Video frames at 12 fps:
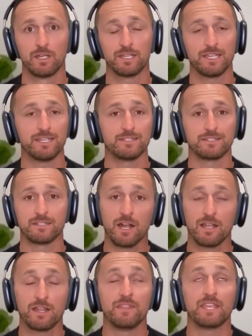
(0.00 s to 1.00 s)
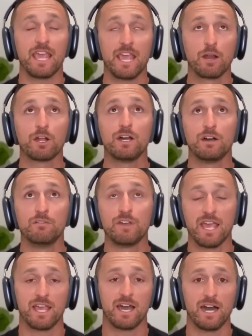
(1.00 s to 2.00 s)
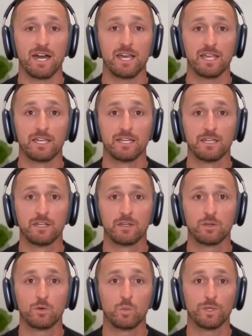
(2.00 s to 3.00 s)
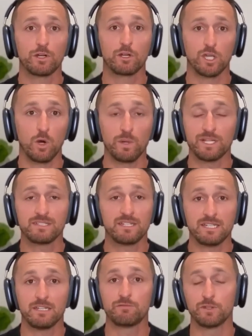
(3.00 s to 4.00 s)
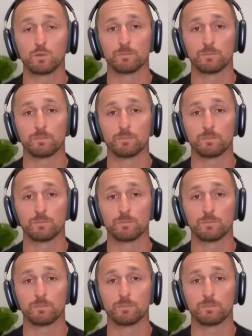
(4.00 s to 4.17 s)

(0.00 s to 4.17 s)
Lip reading: Is in the era of AI, we are going to need fewer